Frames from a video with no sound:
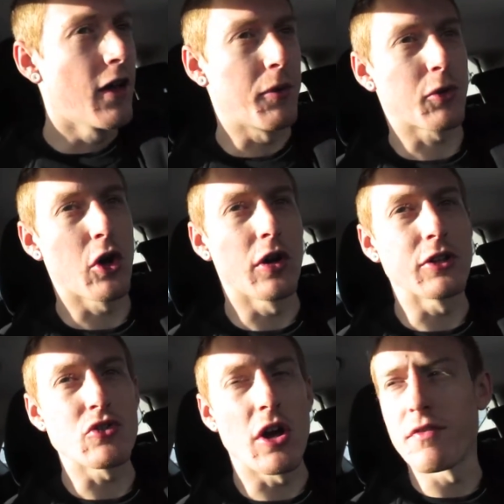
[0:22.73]
I'm currently
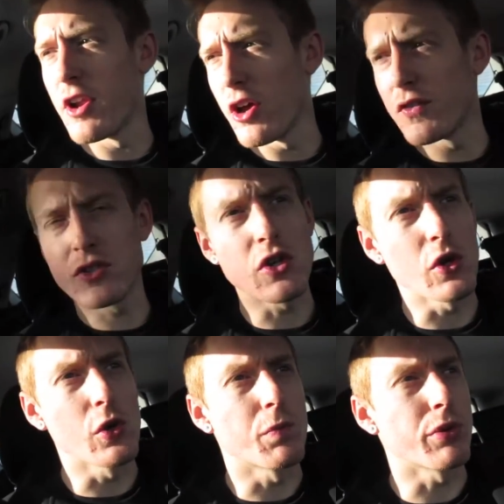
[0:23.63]
driving over
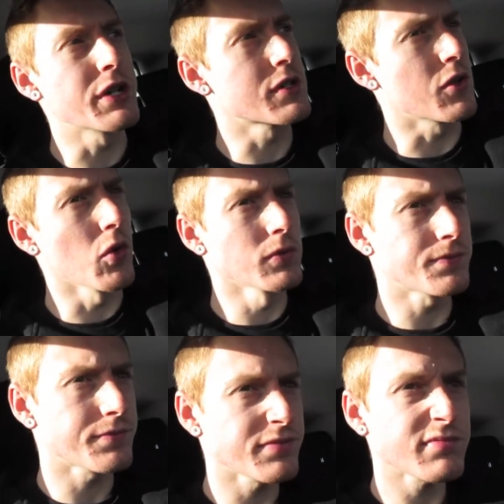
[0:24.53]
to Bristol.
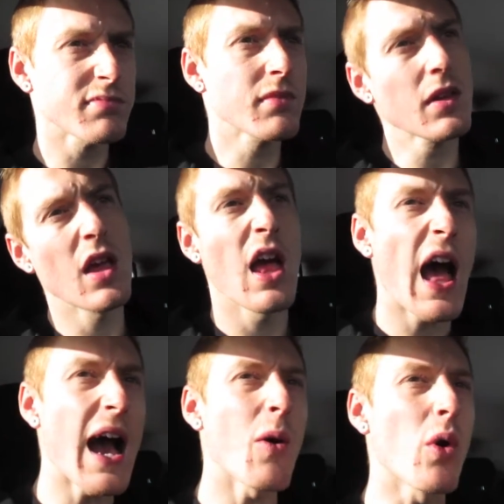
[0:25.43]

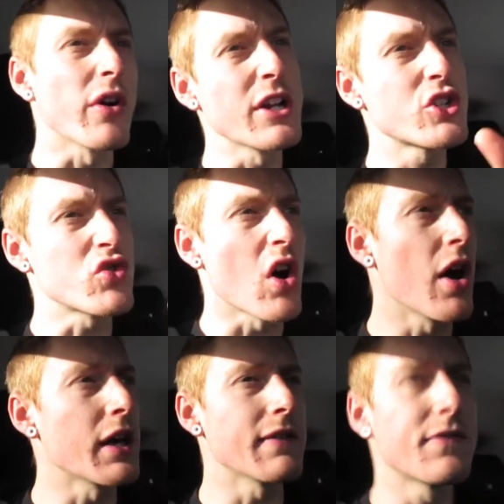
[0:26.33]
Hour-ish
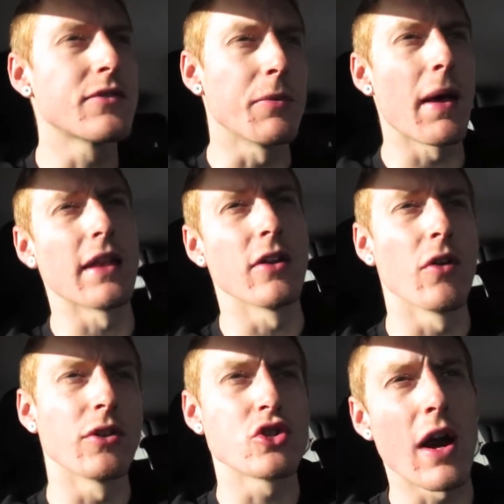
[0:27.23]
drive, depending
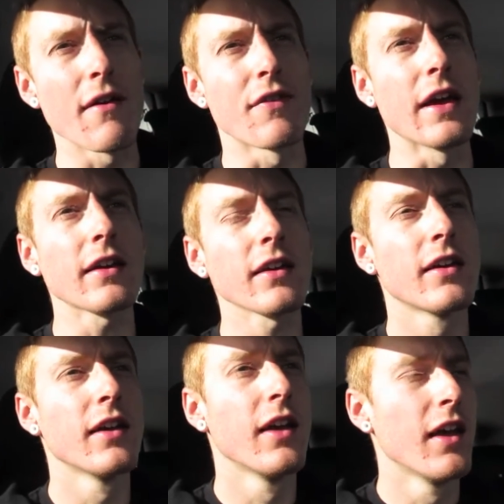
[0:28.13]
on the traffic,
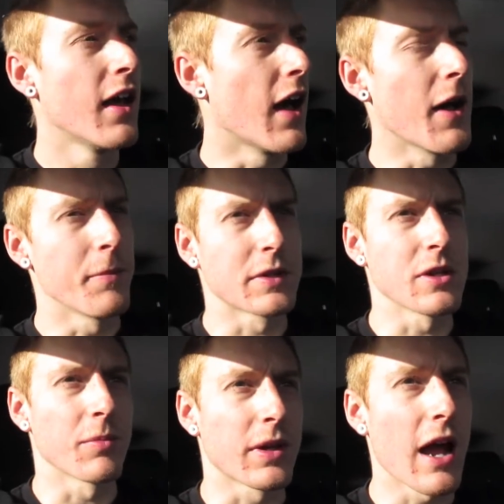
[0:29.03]
because
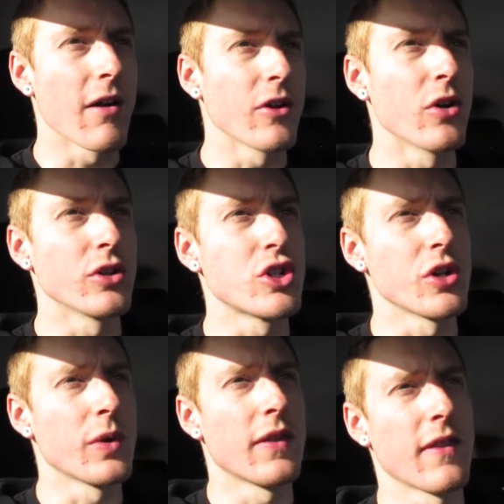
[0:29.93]
I'm carrying on
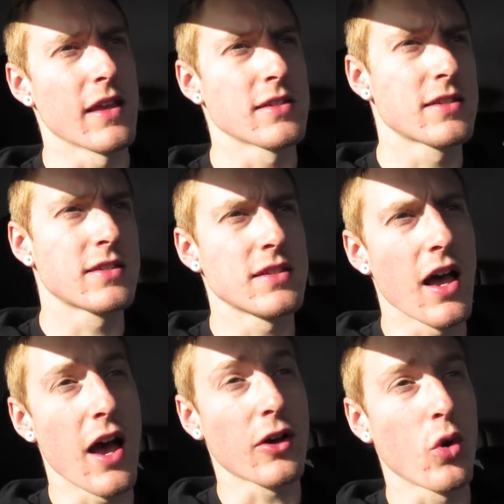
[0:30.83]
shooting this
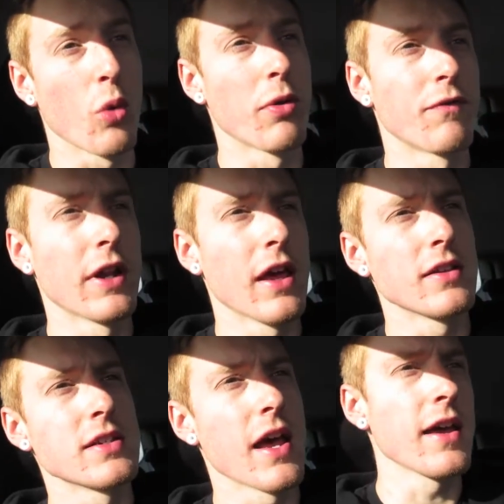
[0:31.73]
corporate
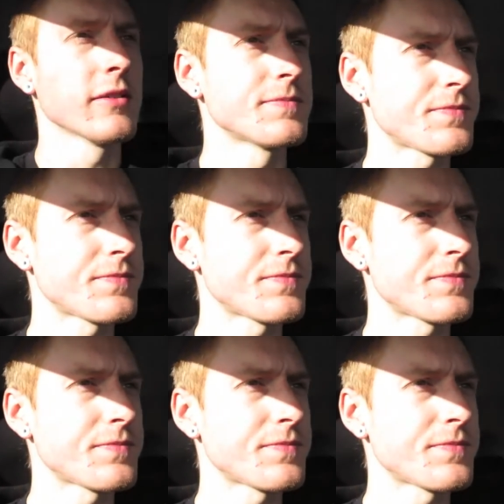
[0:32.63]
video today.